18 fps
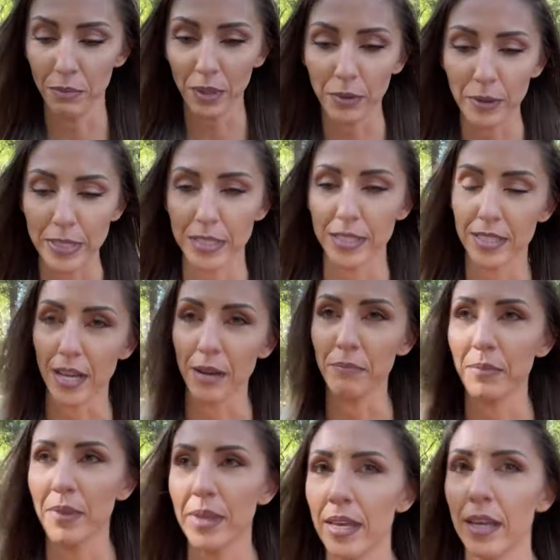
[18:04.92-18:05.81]
Big waste of time
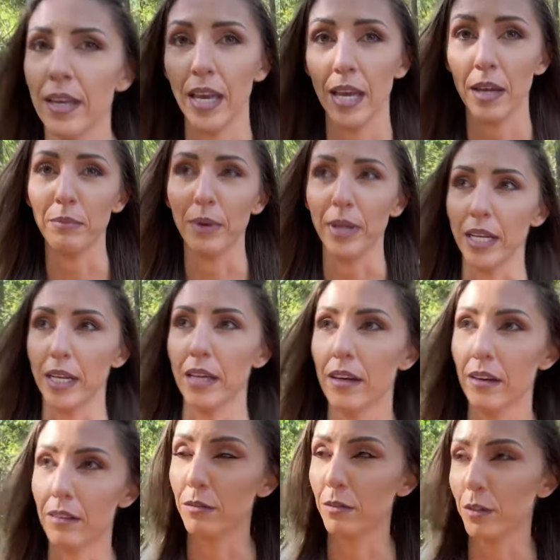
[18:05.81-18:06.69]
and money,
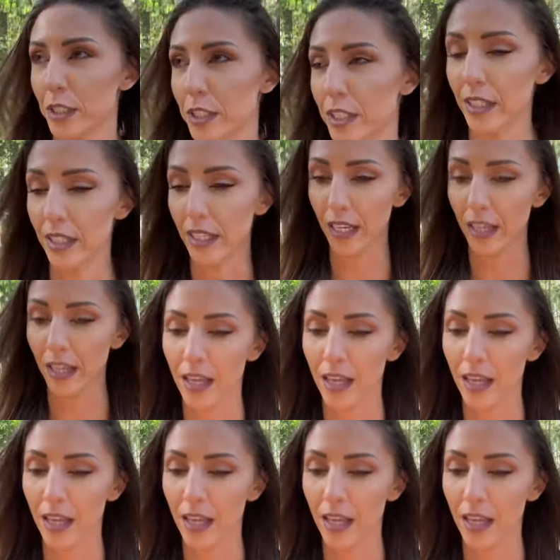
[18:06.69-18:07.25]
unfortunately.